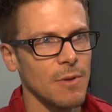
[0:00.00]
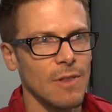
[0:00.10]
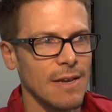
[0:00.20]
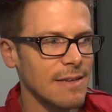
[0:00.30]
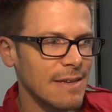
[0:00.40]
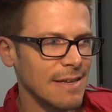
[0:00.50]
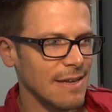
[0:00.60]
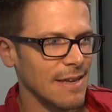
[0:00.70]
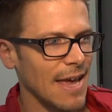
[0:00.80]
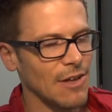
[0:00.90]
of be like
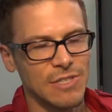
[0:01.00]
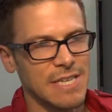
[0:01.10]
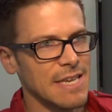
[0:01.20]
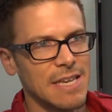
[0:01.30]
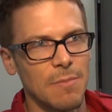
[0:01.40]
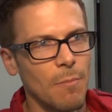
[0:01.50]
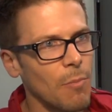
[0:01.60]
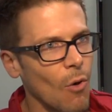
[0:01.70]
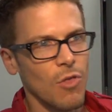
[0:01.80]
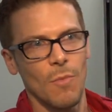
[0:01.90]
LT and
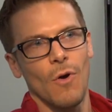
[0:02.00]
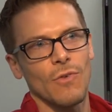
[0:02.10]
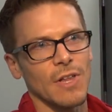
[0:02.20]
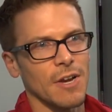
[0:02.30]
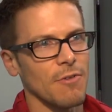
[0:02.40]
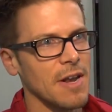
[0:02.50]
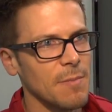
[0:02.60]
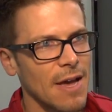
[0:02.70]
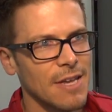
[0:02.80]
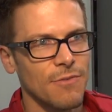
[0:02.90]
bowl them over like a running
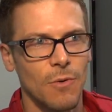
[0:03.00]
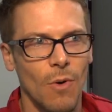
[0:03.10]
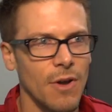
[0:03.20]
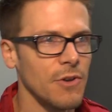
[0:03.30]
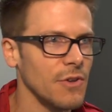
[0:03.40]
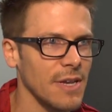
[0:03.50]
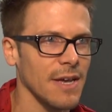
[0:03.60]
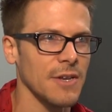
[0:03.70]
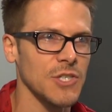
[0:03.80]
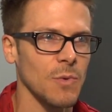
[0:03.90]
back if you want, or you can
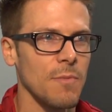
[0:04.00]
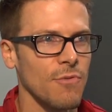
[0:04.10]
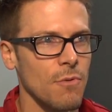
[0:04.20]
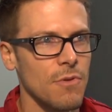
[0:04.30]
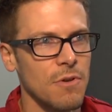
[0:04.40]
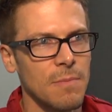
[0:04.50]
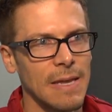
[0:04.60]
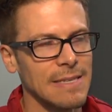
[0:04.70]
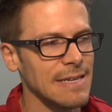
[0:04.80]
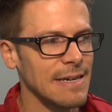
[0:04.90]
kind of swim through them.
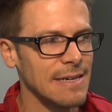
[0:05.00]
And